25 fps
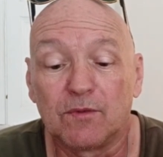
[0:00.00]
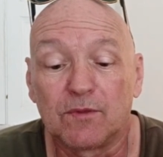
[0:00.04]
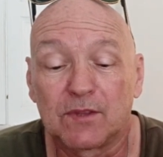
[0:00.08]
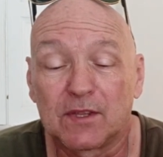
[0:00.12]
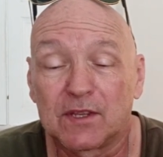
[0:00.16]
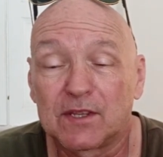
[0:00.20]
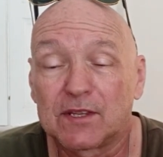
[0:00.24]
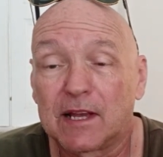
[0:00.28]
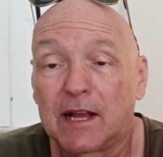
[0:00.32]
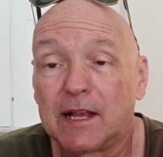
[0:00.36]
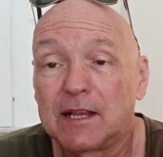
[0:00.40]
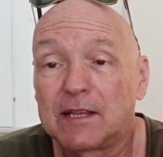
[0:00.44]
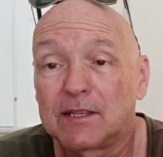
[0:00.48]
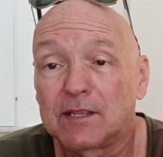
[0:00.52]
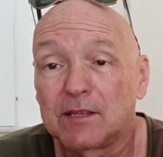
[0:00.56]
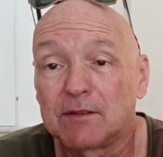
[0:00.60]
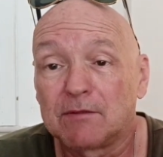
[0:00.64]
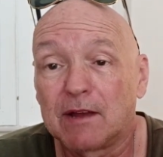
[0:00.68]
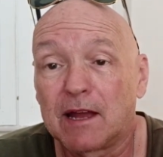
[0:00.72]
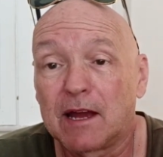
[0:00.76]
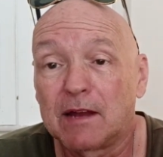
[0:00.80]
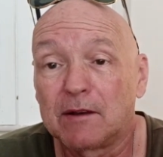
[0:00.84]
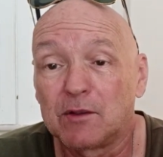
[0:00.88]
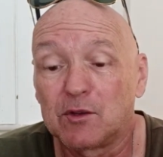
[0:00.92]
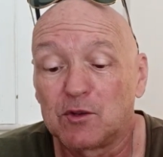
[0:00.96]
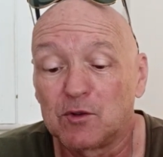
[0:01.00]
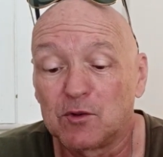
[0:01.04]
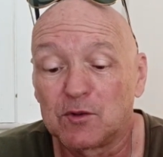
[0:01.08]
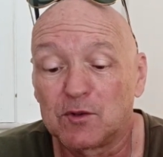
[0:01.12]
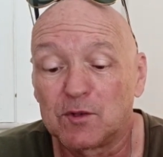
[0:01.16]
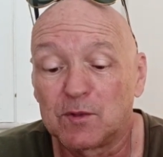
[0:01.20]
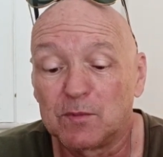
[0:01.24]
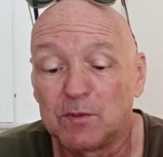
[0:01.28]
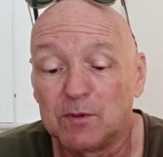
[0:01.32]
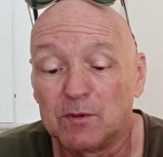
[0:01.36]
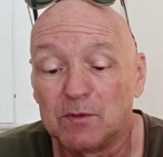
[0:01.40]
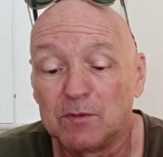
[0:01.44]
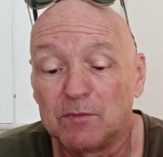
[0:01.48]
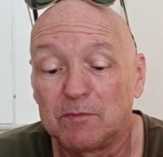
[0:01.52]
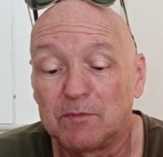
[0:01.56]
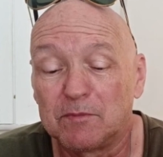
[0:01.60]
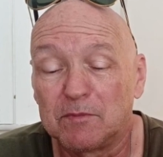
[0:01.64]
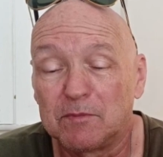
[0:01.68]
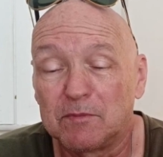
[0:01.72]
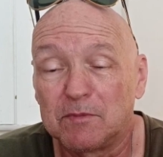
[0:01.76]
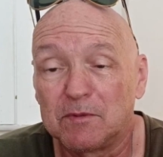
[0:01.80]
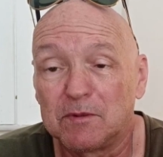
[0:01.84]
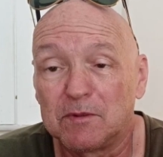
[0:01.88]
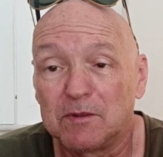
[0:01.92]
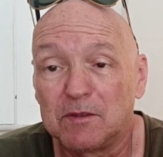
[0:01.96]
the sights that are adjustable,
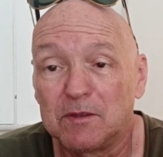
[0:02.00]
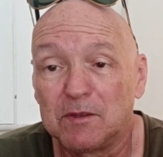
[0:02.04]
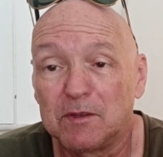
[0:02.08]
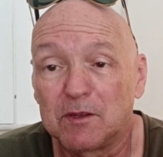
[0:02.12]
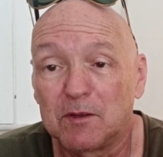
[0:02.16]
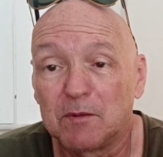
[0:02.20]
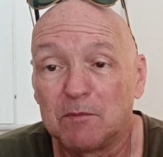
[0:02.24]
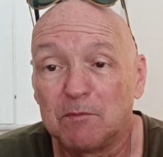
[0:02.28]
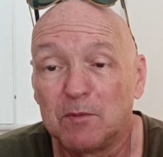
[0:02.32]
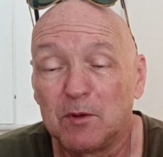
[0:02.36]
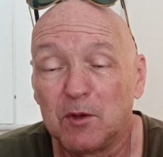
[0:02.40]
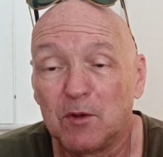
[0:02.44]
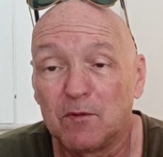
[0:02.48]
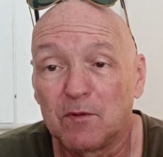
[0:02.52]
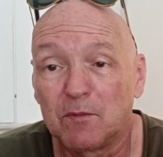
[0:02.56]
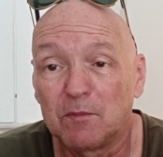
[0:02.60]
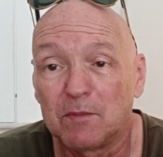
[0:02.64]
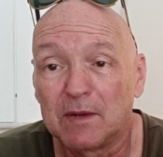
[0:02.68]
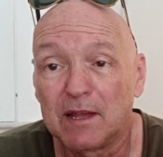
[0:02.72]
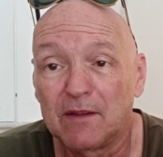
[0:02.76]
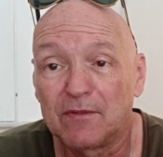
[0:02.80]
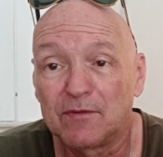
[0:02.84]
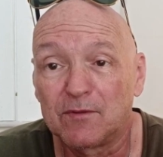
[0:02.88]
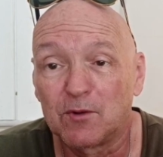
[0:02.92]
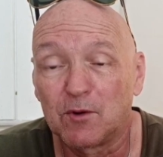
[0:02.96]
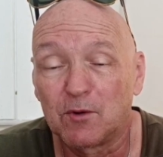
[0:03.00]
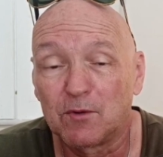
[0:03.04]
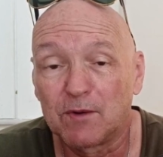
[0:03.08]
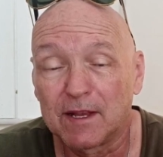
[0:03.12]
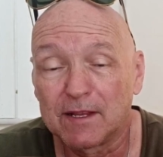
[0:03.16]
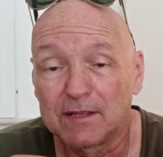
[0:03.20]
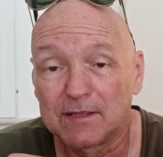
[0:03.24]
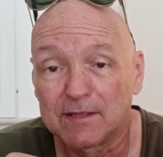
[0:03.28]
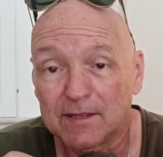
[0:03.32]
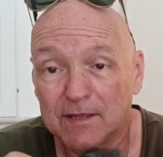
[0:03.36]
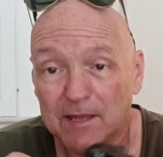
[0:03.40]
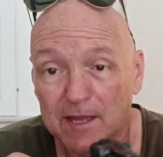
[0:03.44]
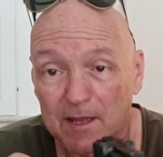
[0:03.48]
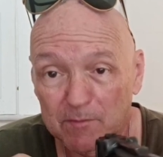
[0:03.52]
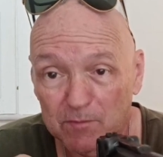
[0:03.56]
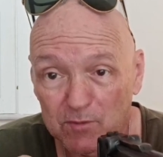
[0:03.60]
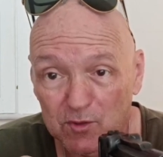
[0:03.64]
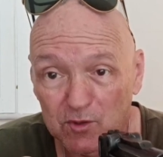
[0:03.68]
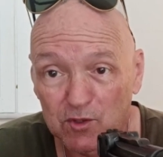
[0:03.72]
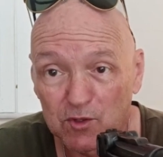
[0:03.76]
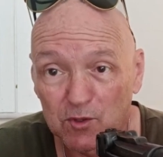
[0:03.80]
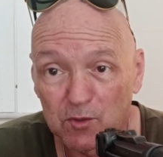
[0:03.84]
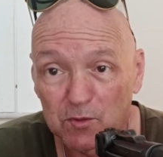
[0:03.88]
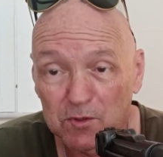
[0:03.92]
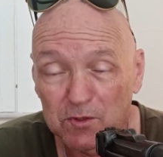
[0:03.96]
you can move them left or right to get them to
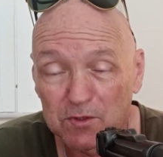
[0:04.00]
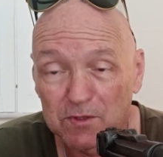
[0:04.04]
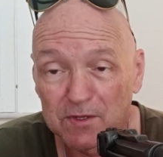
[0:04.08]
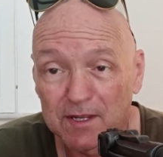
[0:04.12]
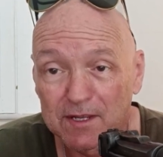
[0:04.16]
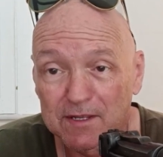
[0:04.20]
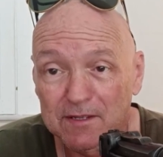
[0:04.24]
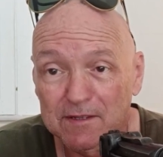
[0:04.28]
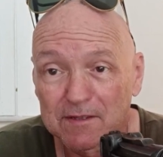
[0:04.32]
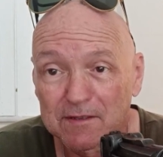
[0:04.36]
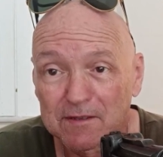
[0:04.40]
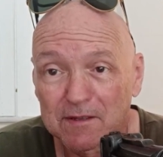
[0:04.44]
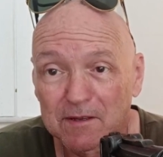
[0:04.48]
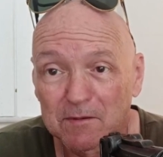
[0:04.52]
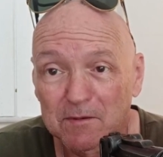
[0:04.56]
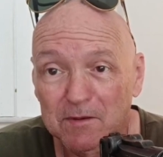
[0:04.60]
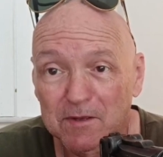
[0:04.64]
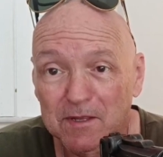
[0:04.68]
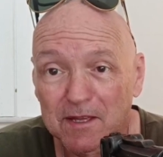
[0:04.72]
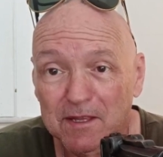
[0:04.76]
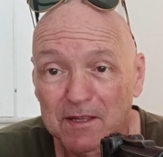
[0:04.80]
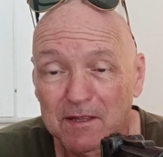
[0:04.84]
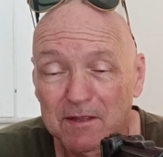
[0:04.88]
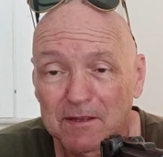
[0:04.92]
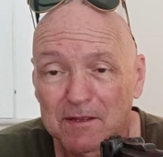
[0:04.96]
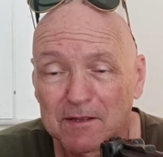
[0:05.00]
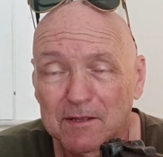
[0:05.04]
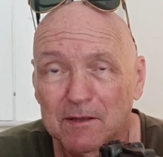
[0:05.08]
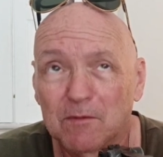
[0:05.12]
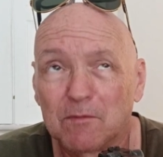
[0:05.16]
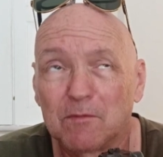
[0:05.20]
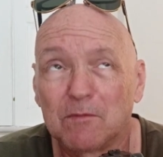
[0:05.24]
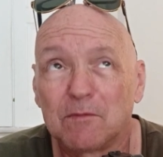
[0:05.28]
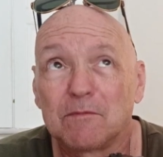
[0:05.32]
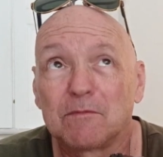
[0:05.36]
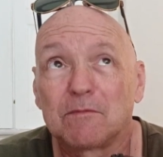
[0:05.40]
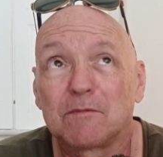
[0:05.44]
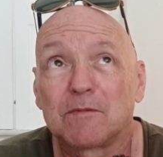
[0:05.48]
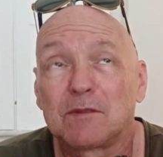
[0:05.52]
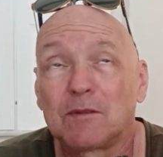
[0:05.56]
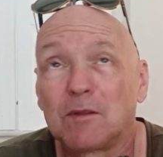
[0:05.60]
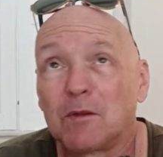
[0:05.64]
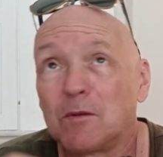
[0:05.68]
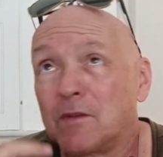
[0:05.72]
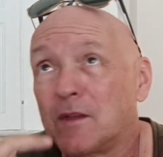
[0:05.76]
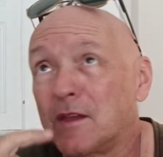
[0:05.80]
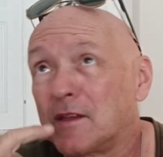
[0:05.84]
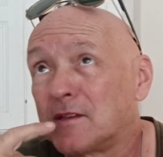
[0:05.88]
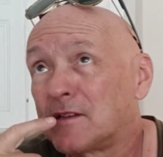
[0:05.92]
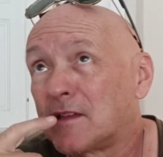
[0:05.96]
shoot straight, okay? You don't
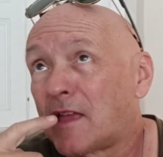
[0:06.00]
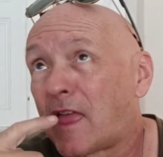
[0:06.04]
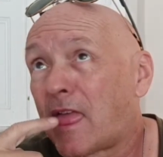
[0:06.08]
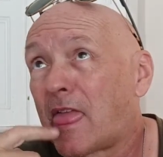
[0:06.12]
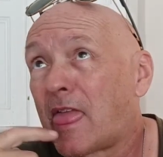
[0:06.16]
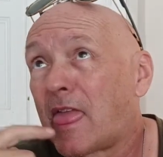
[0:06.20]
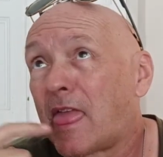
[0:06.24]
do this.